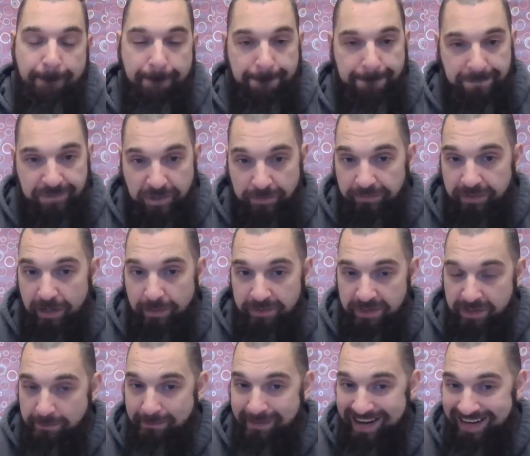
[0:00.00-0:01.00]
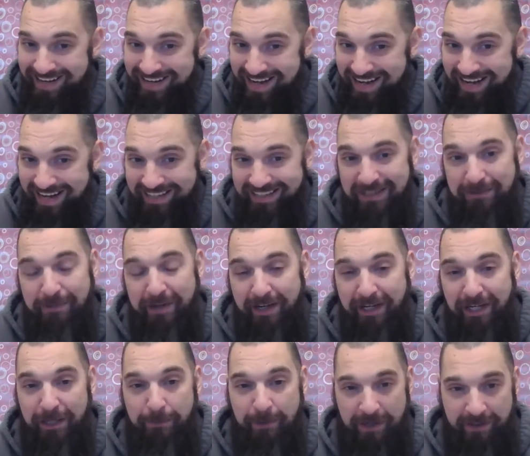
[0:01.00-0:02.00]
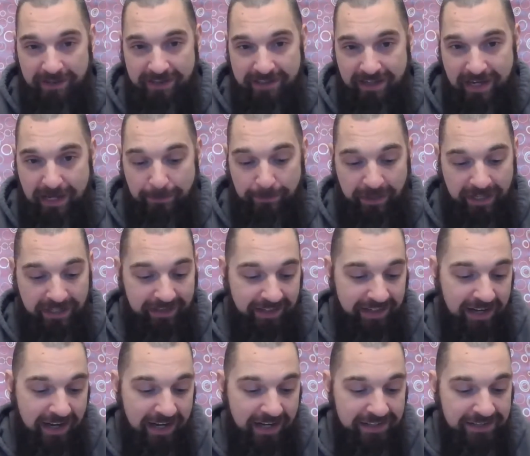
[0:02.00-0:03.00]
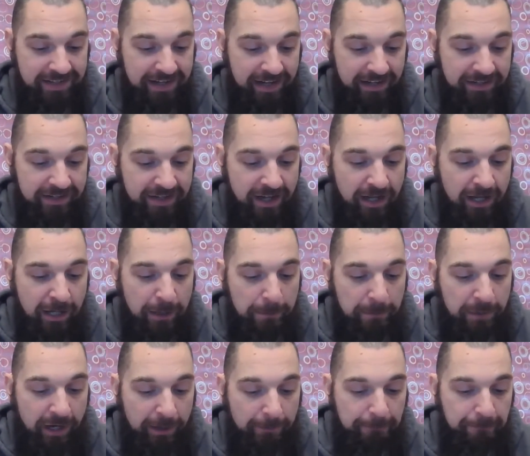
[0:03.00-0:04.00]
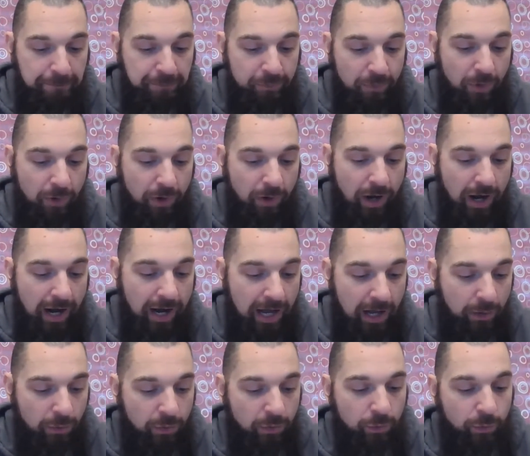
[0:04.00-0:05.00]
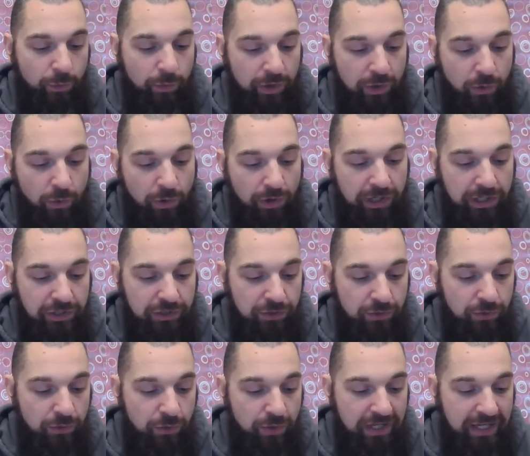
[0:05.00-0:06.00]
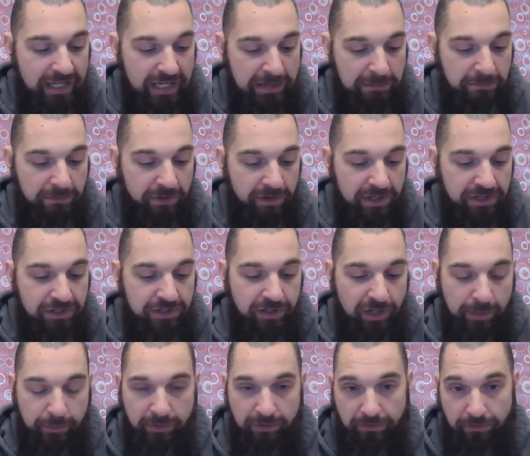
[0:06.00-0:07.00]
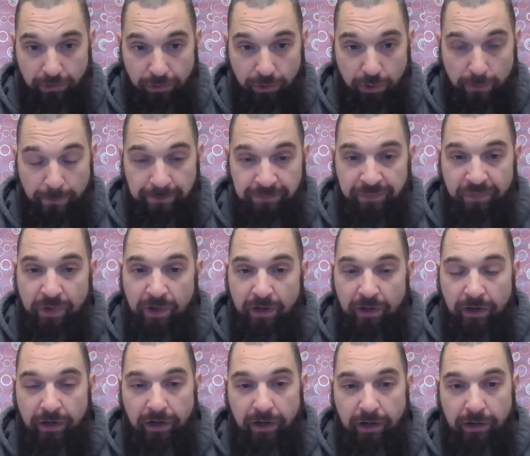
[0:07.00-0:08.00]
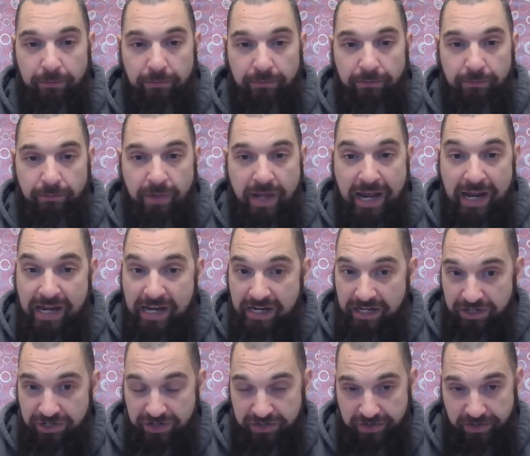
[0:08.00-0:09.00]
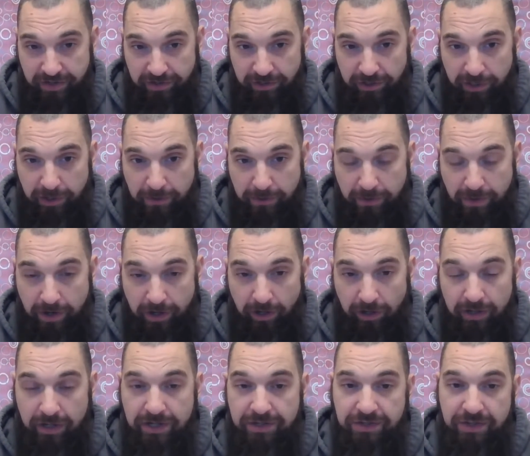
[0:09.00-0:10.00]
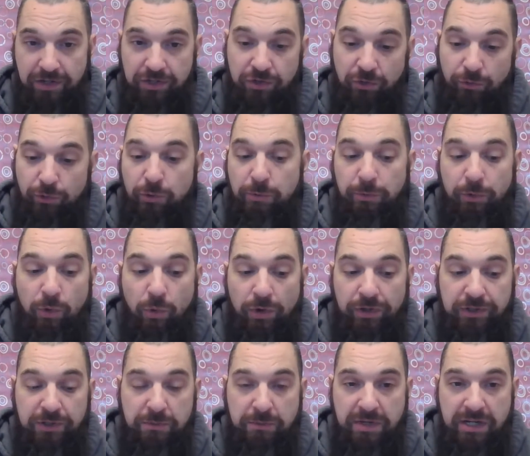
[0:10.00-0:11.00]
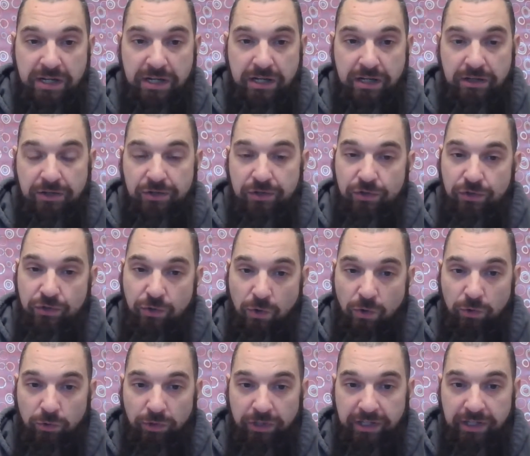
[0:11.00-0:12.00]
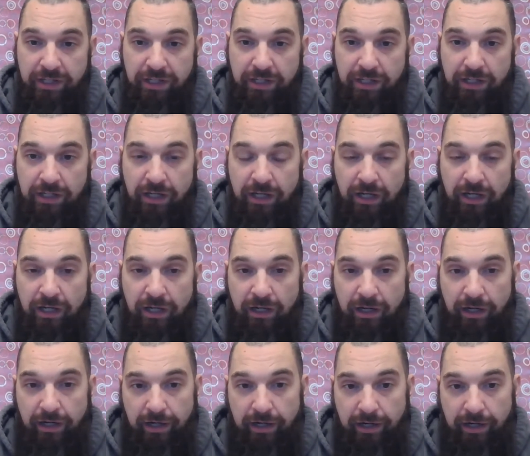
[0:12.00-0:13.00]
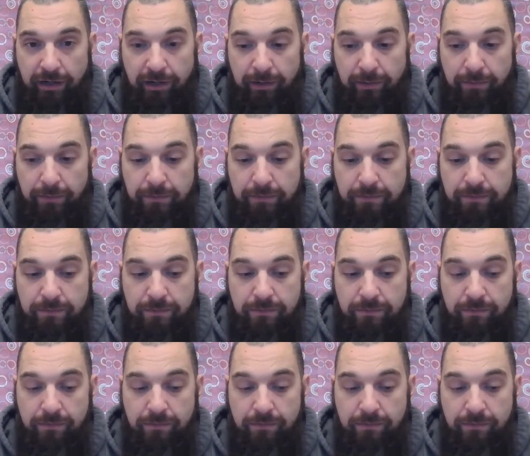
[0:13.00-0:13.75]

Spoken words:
Sometimes it may not, depending upon the topic and the context, but how are we going to keep this type of group? Age is another good thing. Is this group going to be solely Um,